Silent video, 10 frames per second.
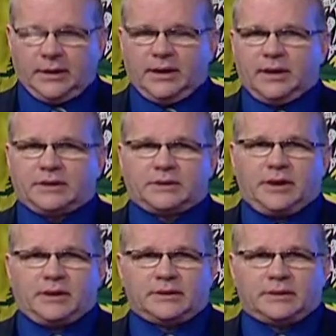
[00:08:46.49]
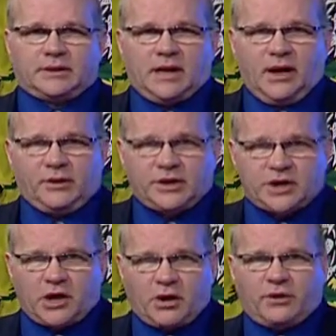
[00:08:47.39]
a county
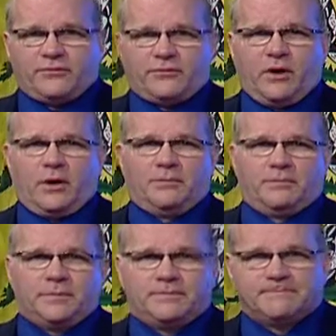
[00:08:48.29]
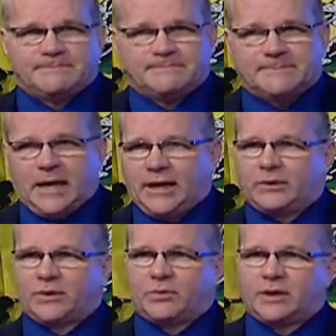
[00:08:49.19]
sheriff from, I
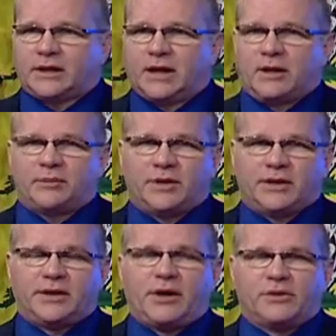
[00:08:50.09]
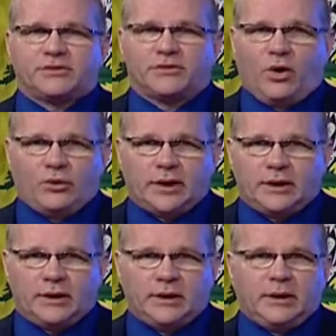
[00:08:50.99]
don't know what county, but in
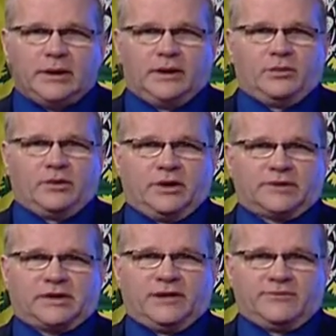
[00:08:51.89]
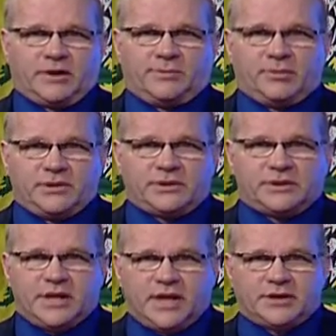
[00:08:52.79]
Arizona, was giving a
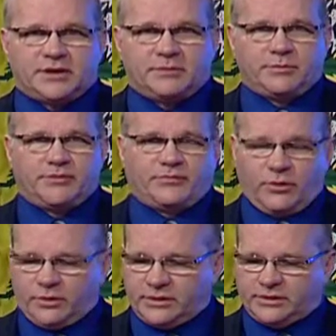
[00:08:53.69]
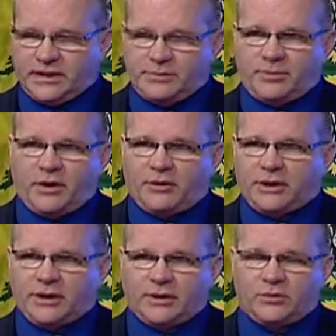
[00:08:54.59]
presentation before the Tea
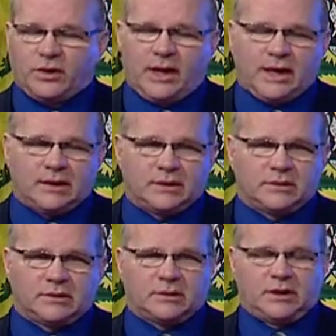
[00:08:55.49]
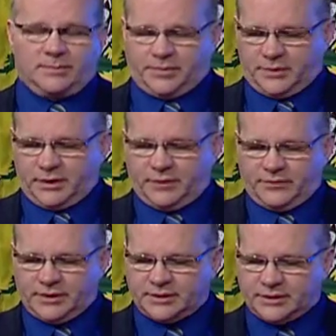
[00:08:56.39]
Party, and we got a little clip of
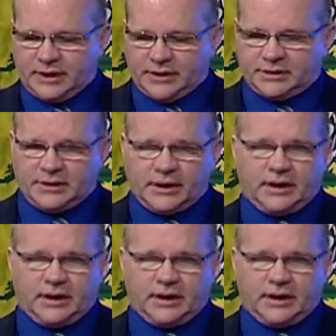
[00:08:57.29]
his that